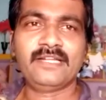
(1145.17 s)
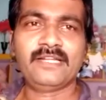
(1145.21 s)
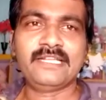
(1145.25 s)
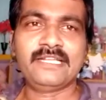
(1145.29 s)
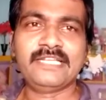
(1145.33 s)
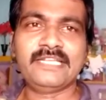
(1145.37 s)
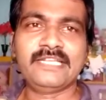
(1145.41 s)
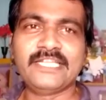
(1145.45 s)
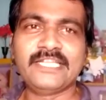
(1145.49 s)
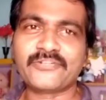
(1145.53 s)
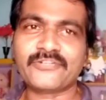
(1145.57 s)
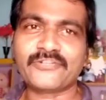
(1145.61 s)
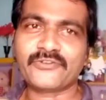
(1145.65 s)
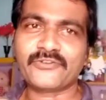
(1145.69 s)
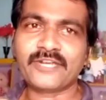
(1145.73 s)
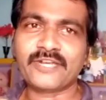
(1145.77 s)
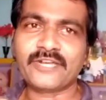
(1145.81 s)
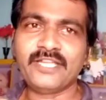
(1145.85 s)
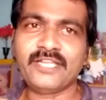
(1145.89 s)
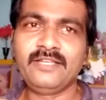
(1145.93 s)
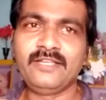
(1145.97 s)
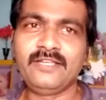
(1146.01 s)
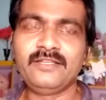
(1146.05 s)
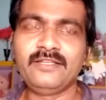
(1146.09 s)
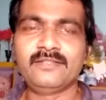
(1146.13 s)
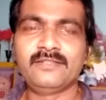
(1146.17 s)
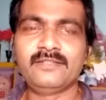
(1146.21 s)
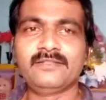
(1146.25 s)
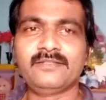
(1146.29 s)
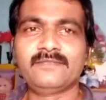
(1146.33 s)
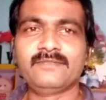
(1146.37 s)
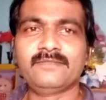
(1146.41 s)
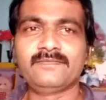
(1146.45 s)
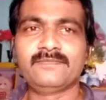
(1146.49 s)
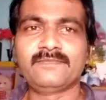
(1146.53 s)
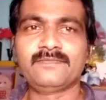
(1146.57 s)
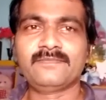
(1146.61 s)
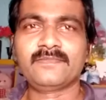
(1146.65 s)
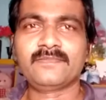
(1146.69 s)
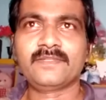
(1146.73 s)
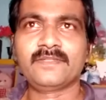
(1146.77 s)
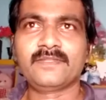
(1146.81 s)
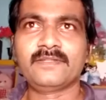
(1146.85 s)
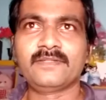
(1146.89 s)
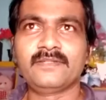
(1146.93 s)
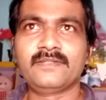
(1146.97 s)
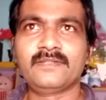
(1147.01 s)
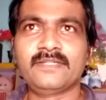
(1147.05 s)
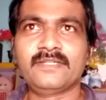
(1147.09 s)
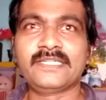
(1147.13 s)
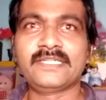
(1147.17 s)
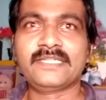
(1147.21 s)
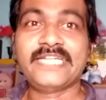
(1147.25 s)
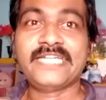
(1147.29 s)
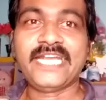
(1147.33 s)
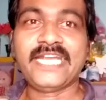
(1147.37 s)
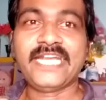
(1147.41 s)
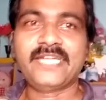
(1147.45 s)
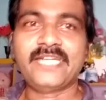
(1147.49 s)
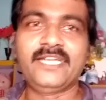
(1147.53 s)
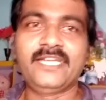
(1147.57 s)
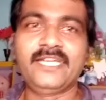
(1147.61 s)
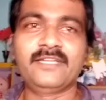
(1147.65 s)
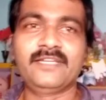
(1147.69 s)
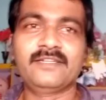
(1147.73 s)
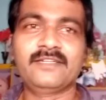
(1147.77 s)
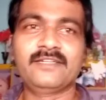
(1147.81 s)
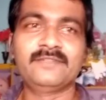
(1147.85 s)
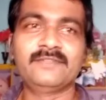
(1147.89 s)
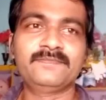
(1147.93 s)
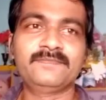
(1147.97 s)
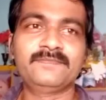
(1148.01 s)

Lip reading: literary technique.